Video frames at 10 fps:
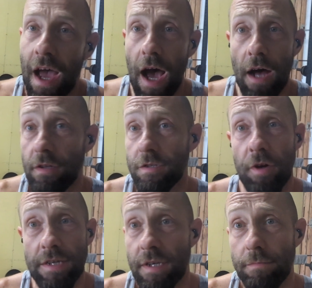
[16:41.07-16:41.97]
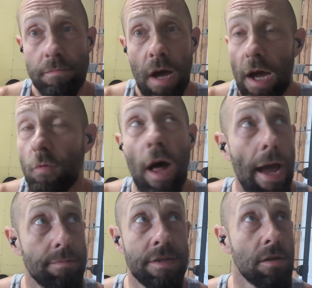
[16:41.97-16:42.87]
I'll address them. I will
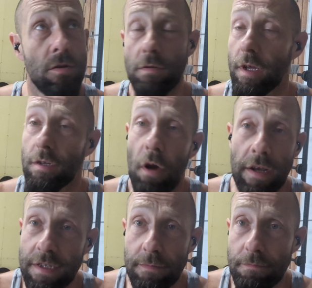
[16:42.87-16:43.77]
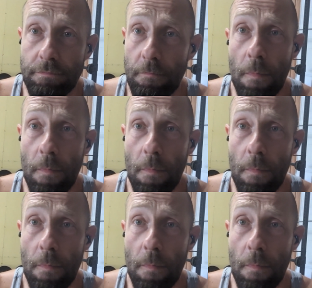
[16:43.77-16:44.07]
absolutely address them.